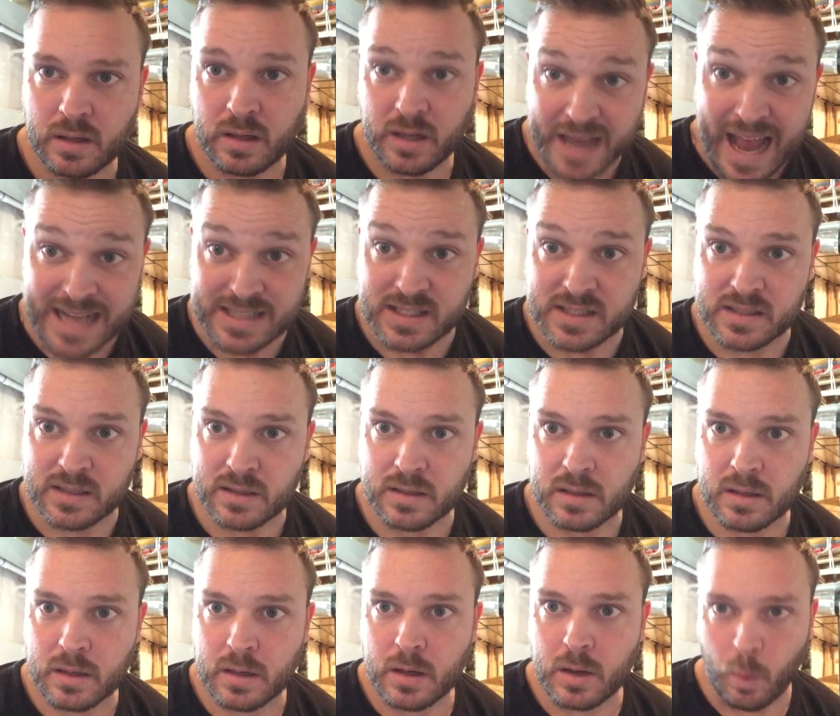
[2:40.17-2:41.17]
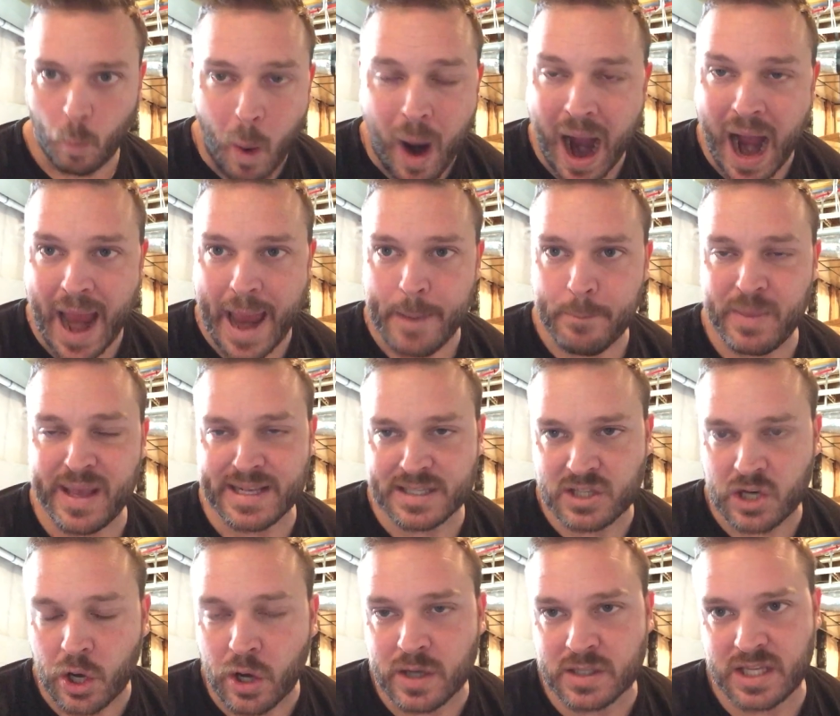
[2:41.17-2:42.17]
Yes. Why? Because
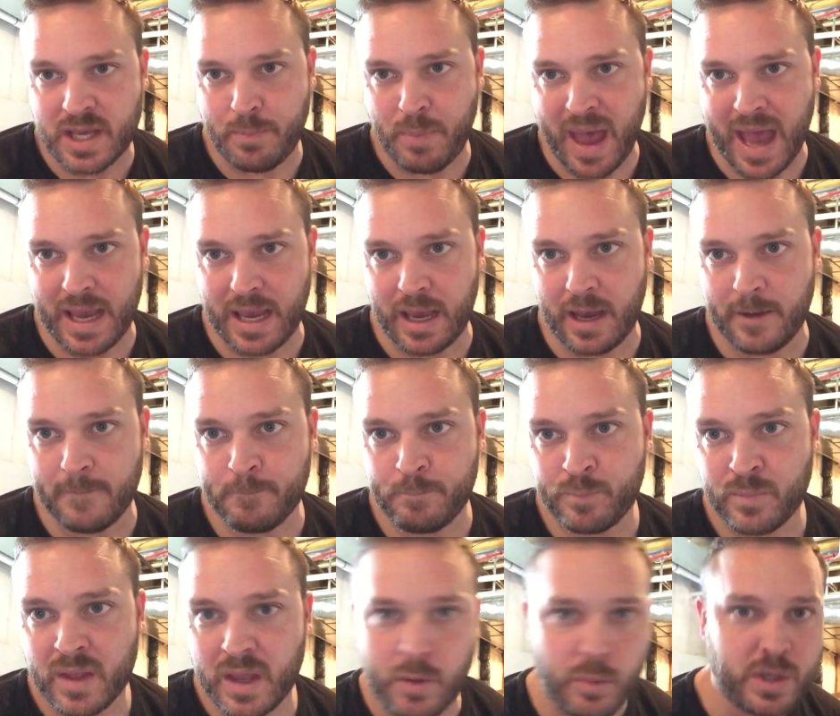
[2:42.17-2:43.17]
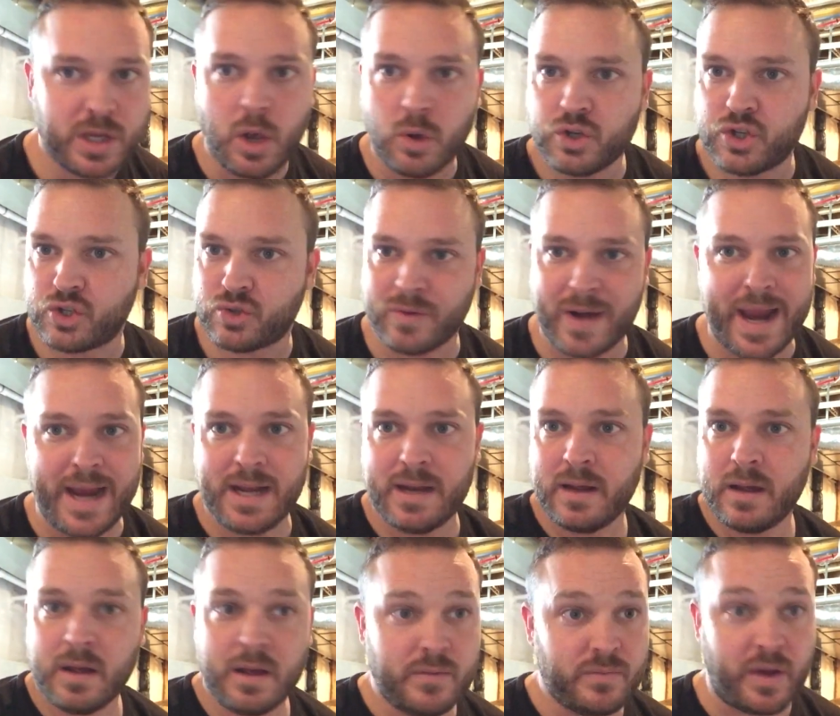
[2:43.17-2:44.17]
currency pegging. It would go straight,
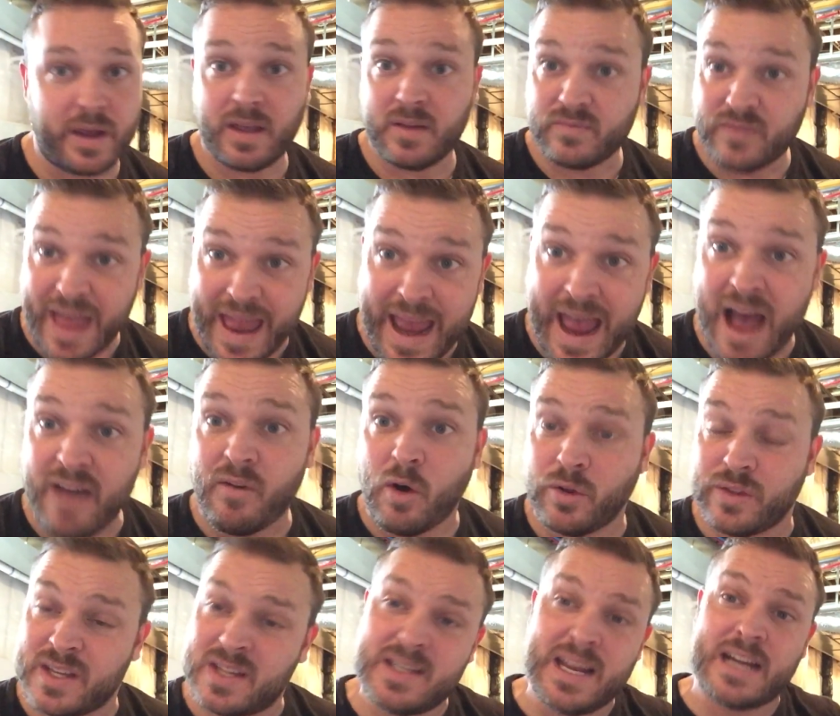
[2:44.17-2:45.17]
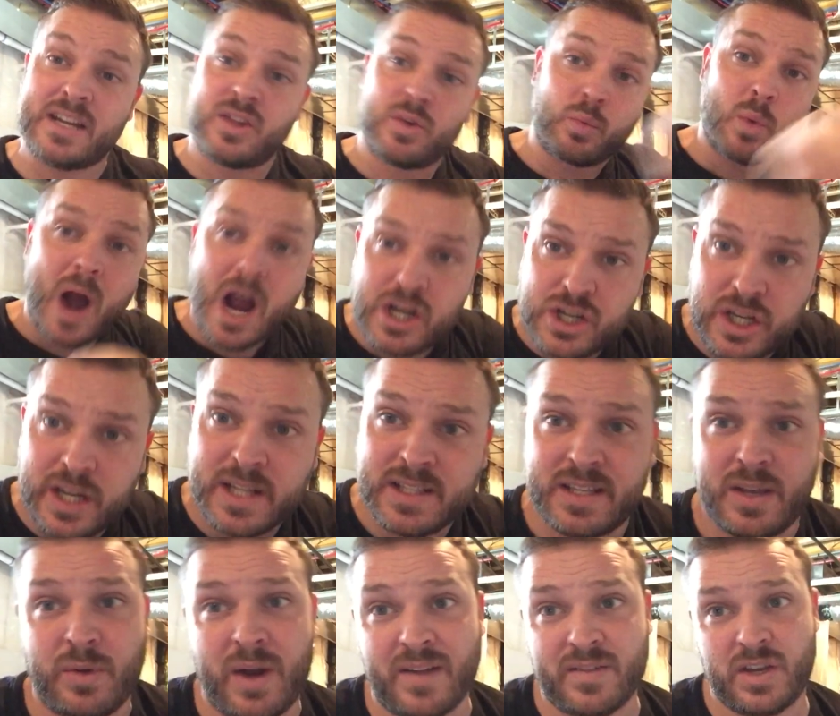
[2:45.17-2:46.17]
like, they have all this debt to the Russians,
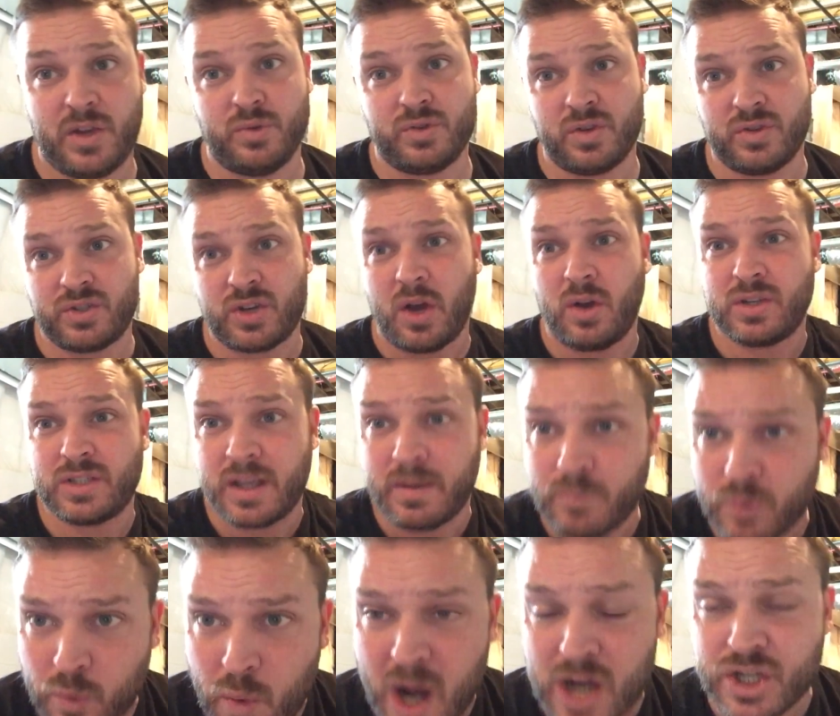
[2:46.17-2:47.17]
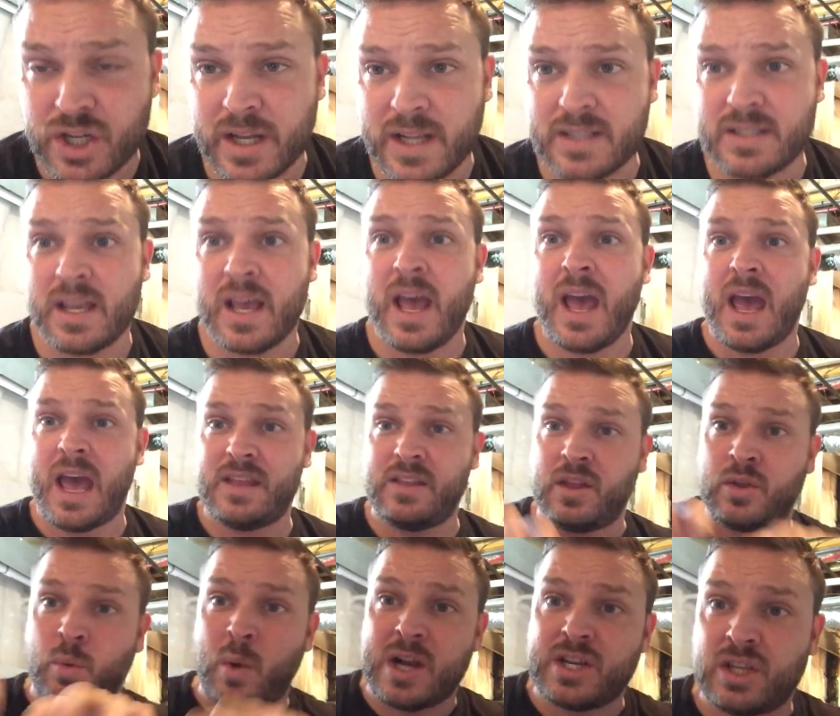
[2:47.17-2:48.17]
they would have to use those dollars to give them to Russians, and
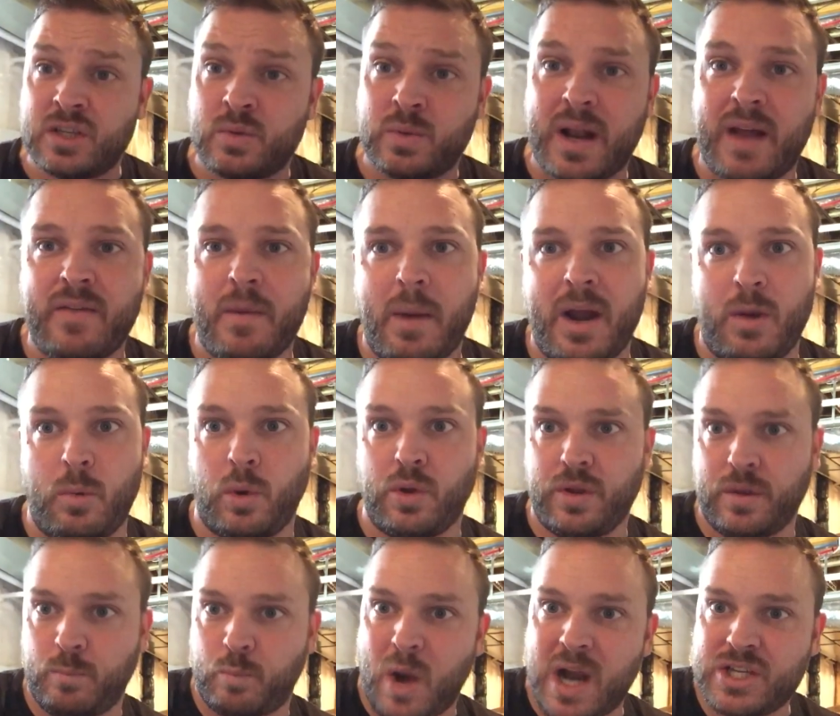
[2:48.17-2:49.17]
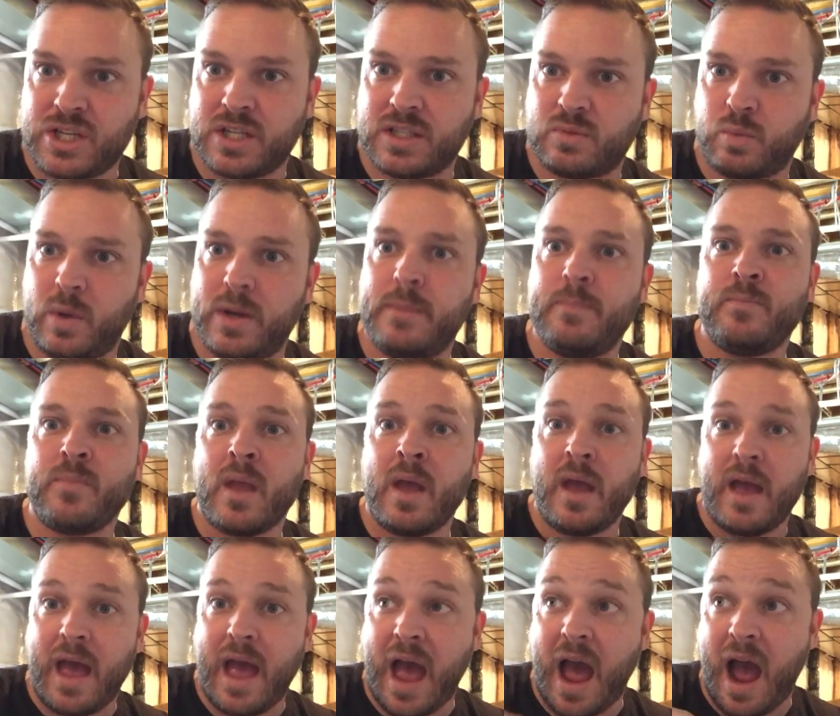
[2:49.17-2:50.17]
then the Russians would have the money. Well, the Russians would
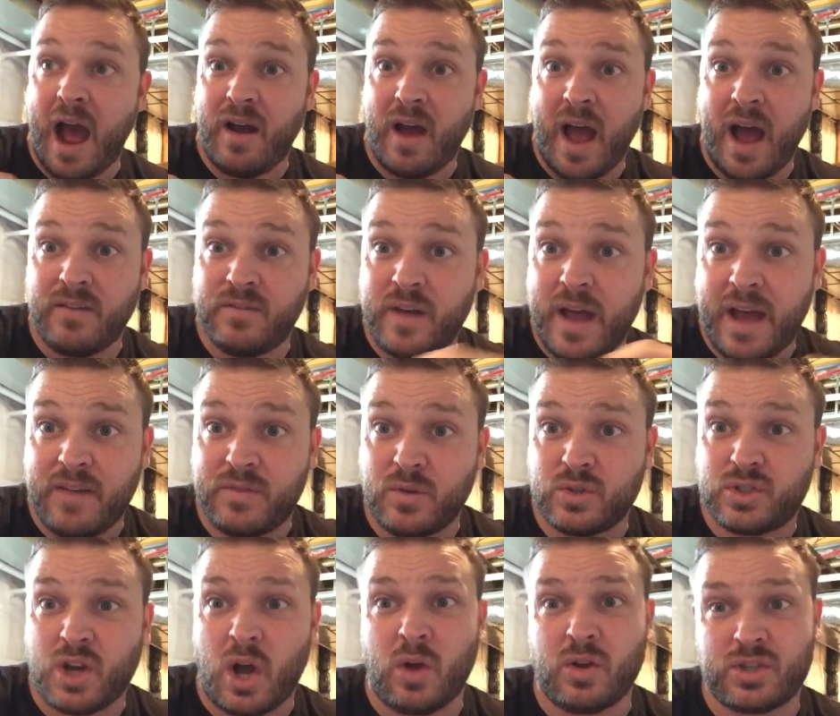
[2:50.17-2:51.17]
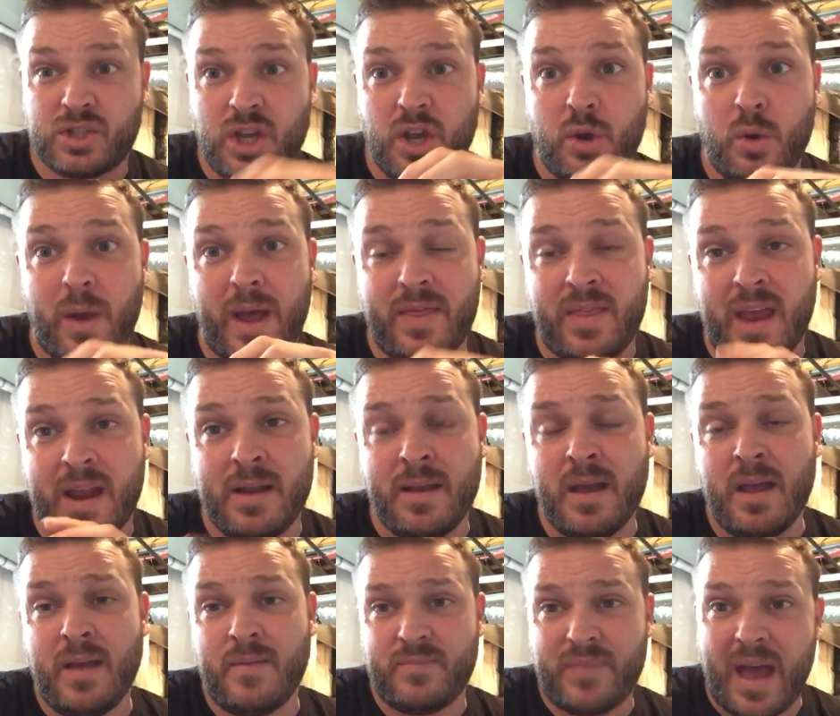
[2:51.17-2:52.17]
have those dollars too, and then
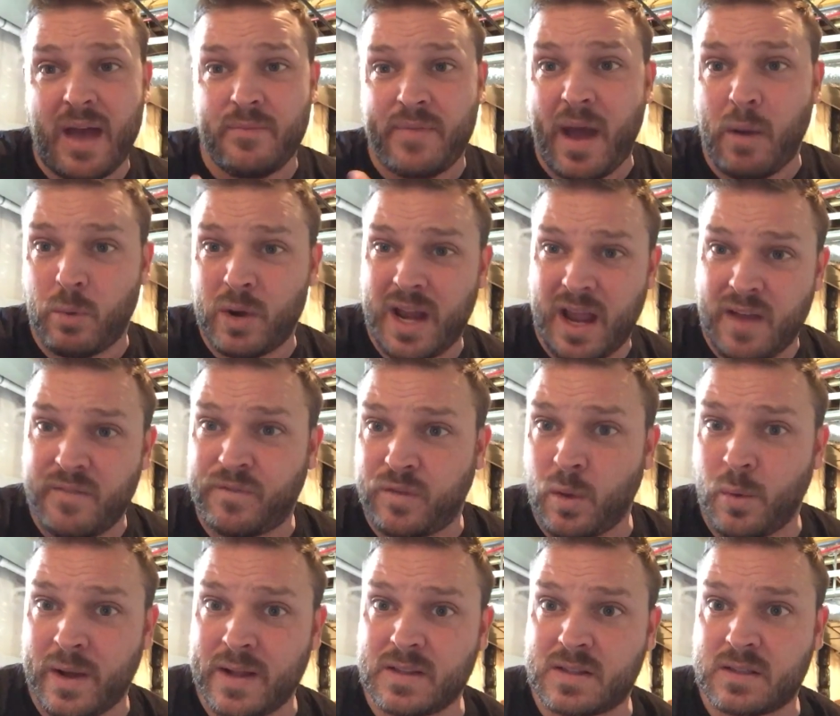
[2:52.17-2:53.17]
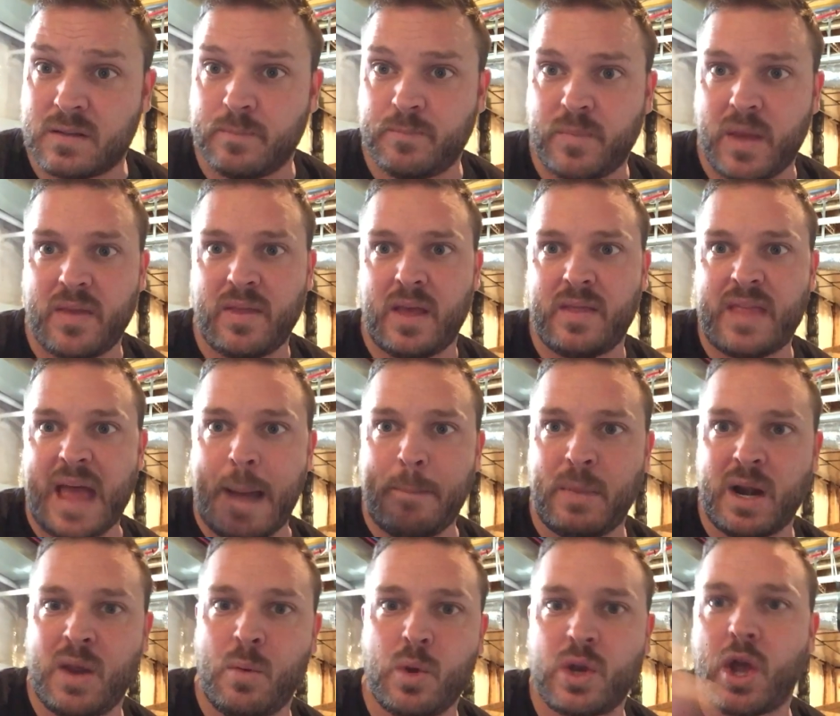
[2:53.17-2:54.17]
that would influence, and then that
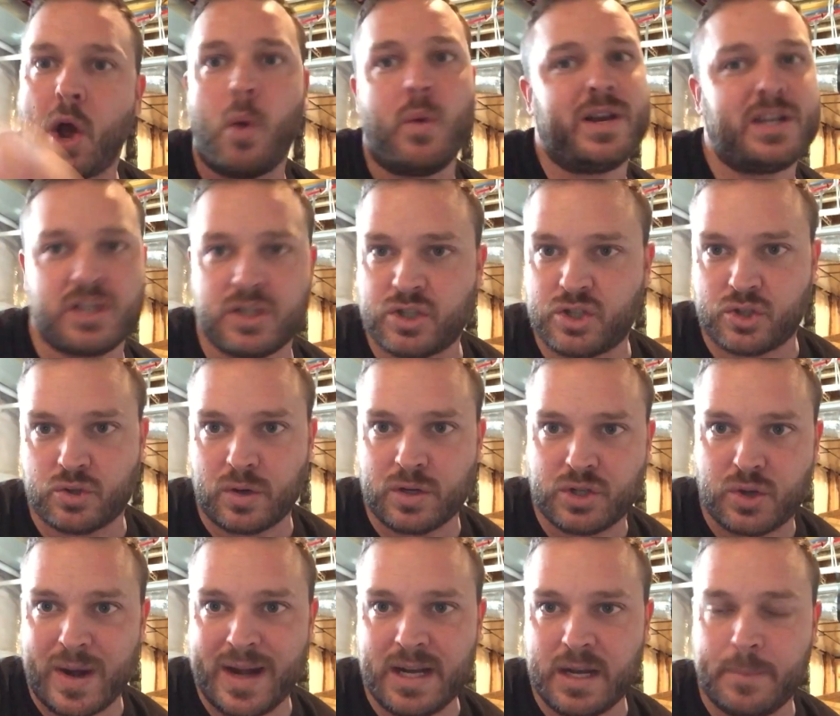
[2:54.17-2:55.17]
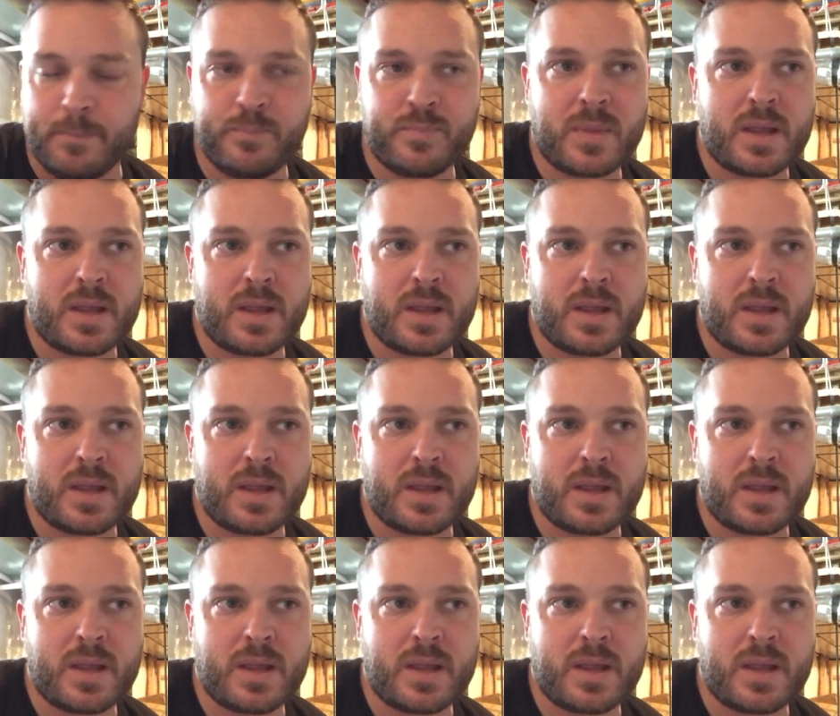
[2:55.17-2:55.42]
money would go into straight into,